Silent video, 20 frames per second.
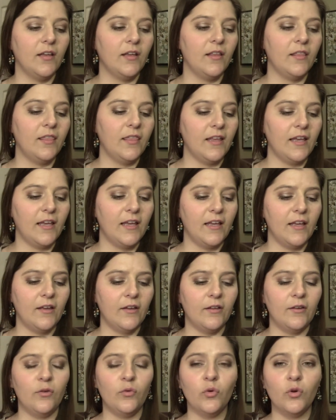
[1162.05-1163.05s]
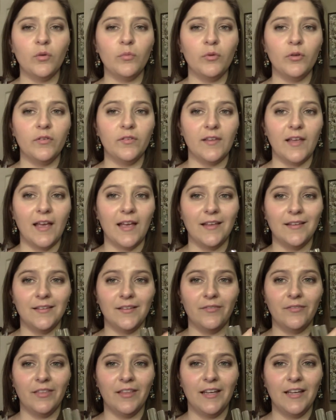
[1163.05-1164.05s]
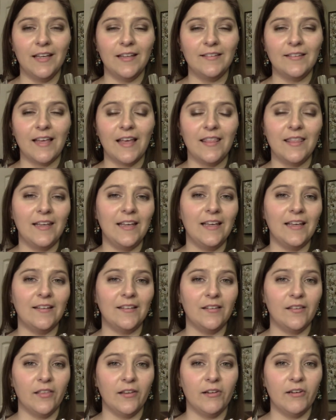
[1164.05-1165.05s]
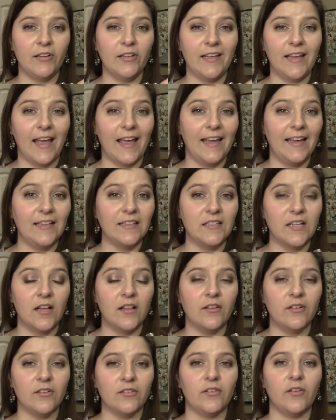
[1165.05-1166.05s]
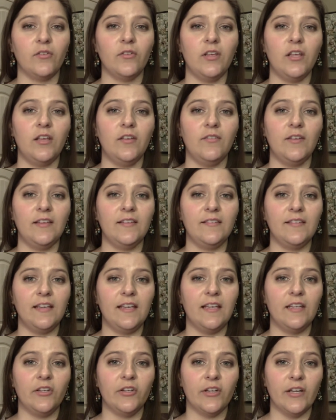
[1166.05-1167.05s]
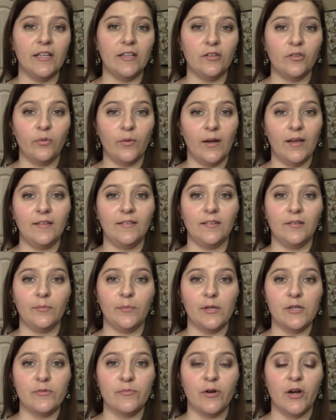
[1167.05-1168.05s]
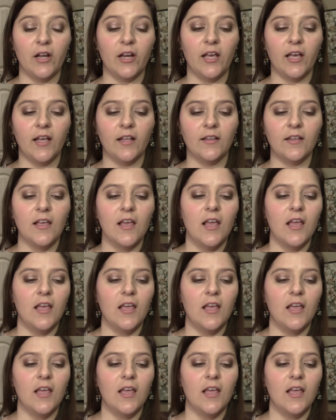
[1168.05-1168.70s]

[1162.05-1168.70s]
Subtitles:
The normal size of this, I think, is $38 on QVC, and you're getting twice as much product.